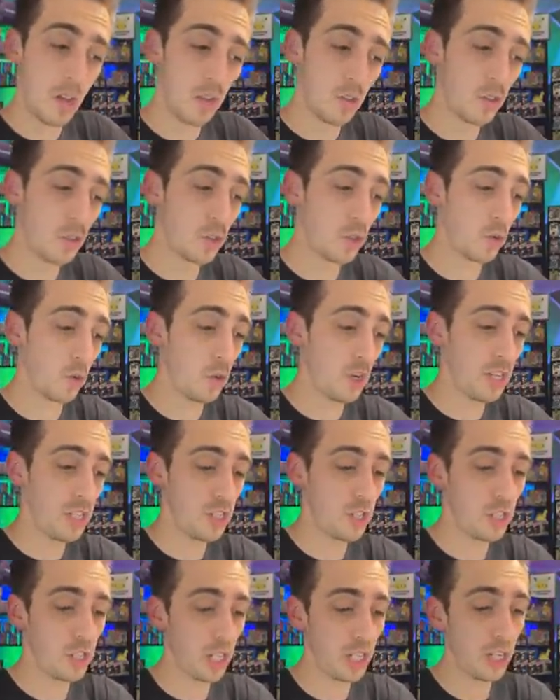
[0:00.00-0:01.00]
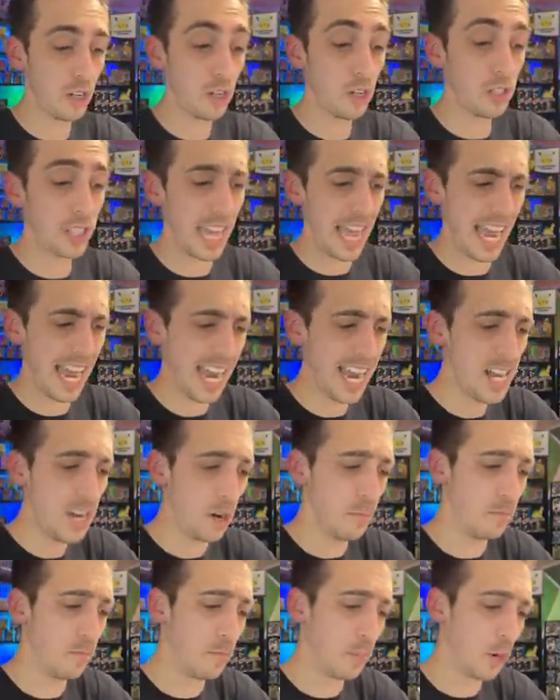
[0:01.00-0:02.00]
Sword and Shield, and
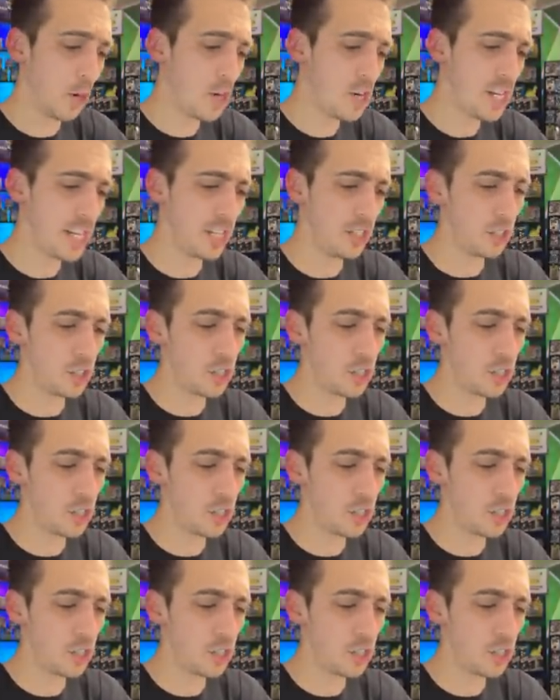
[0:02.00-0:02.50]
a Burning